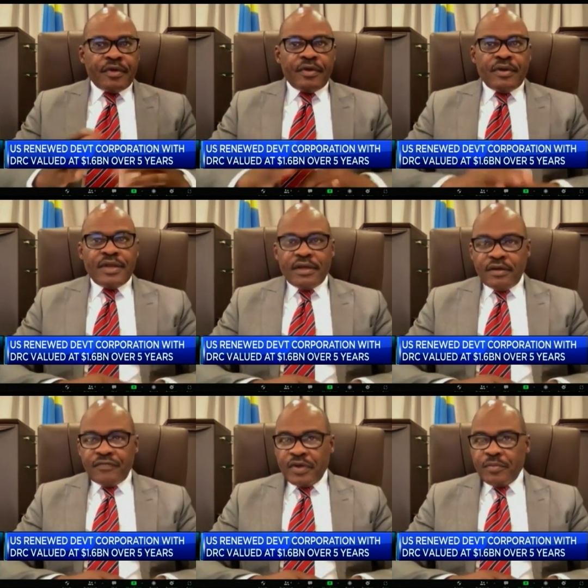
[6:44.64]

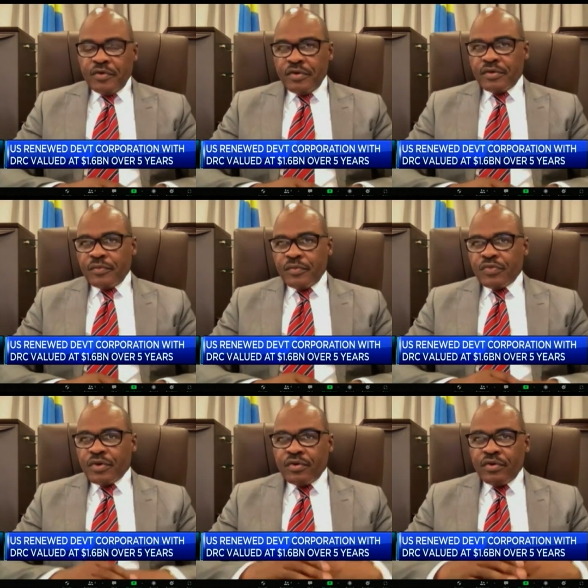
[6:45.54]
legal framework, which
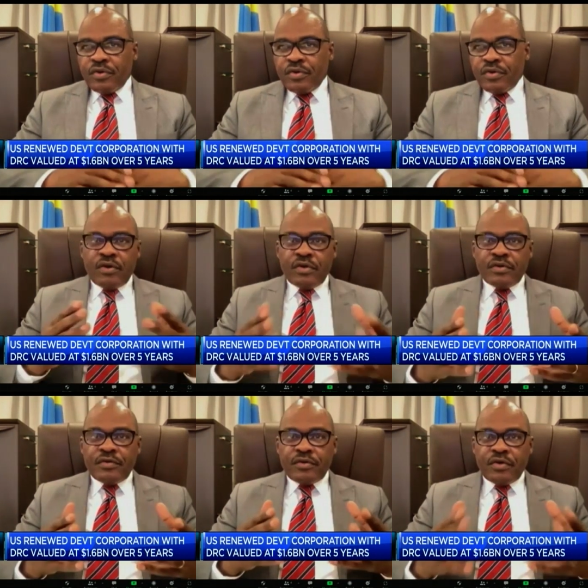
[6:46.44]
we call
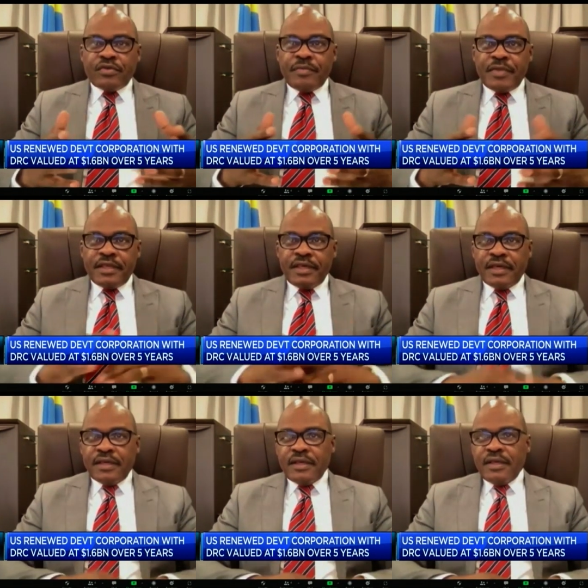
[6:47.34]
called Code
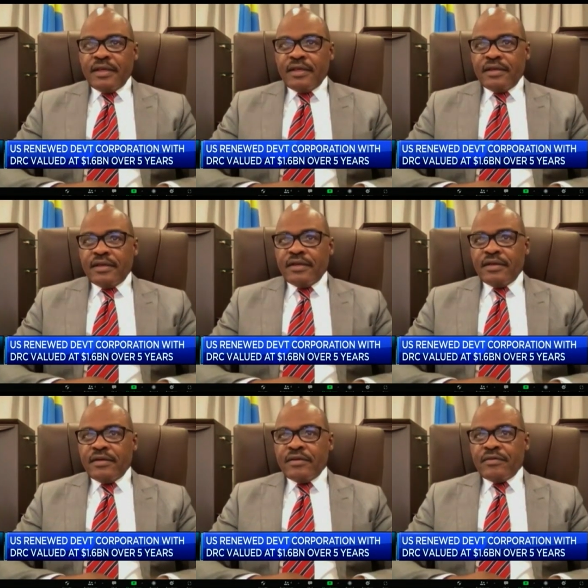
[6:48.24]
Minier.
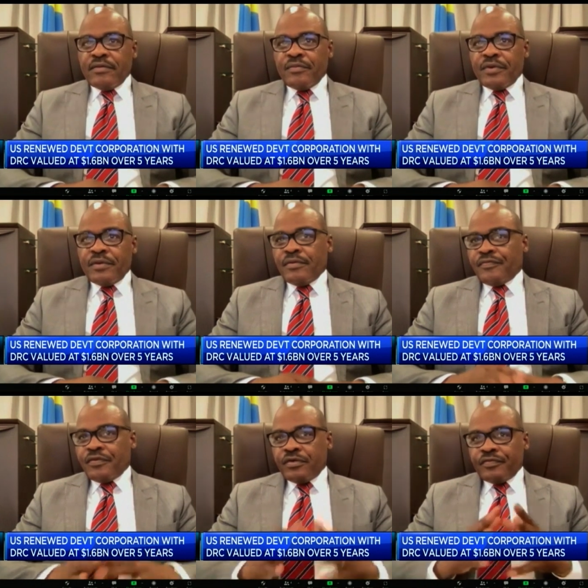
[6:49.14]
Uh,
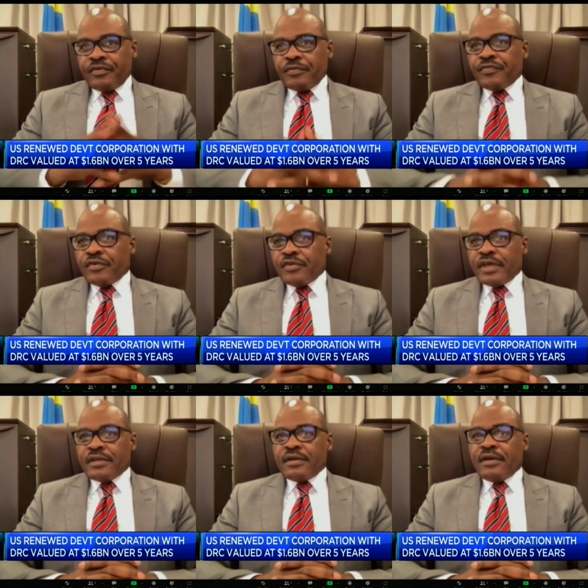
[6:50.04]
for, for, for the
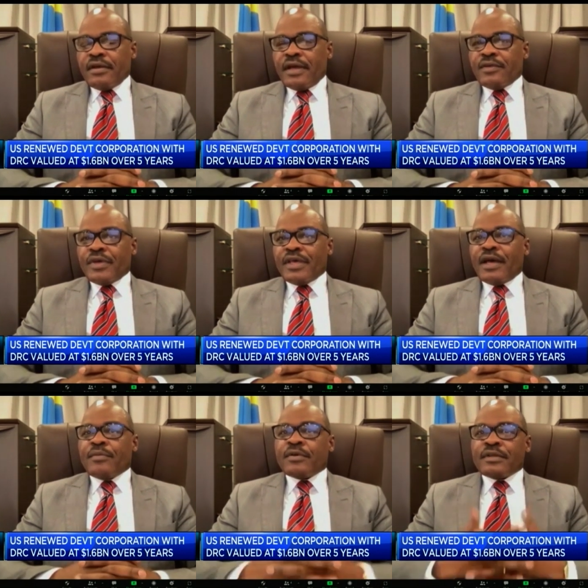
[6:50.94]
sector, and we
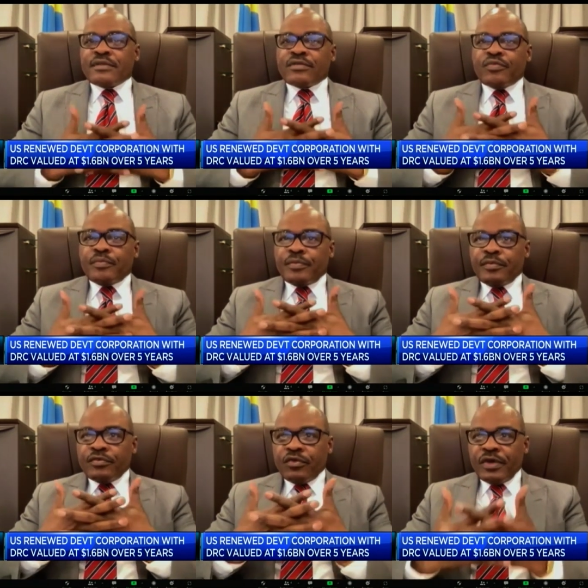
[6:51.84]
have
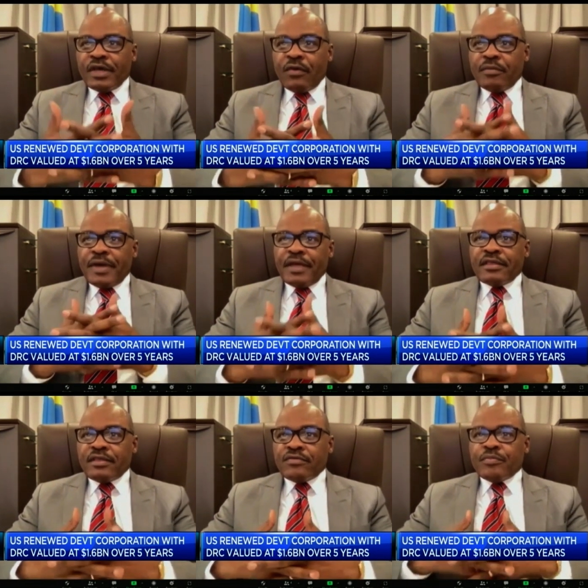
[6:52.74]
doing our
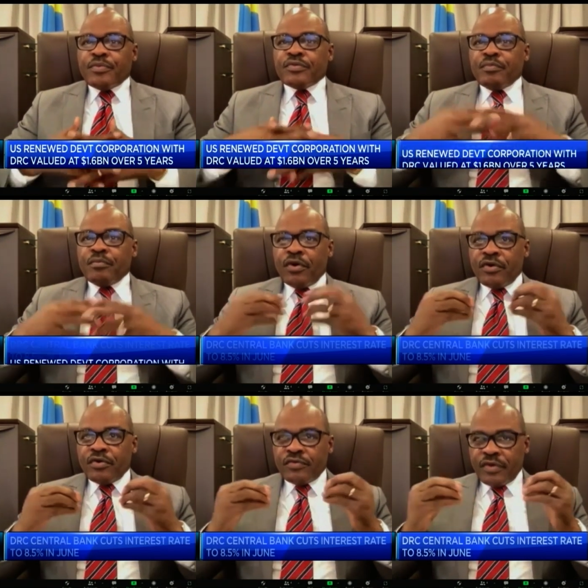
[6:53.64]
best to put
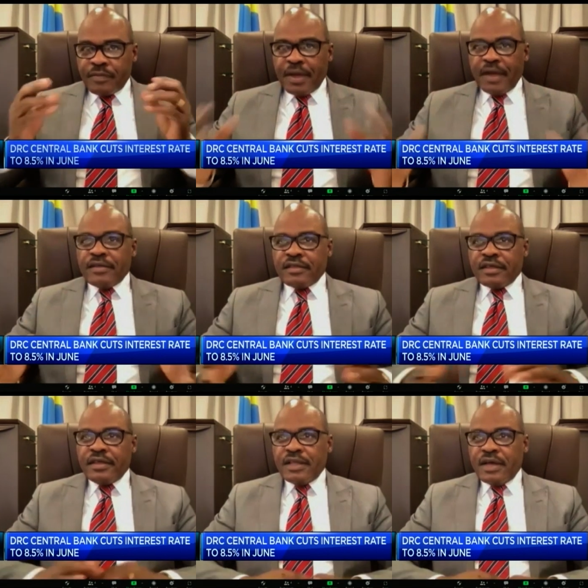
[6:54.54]
more transparency
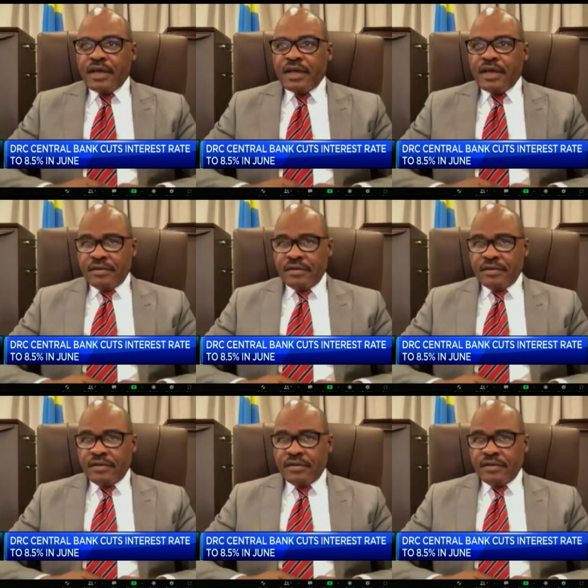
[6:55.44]
in our sector.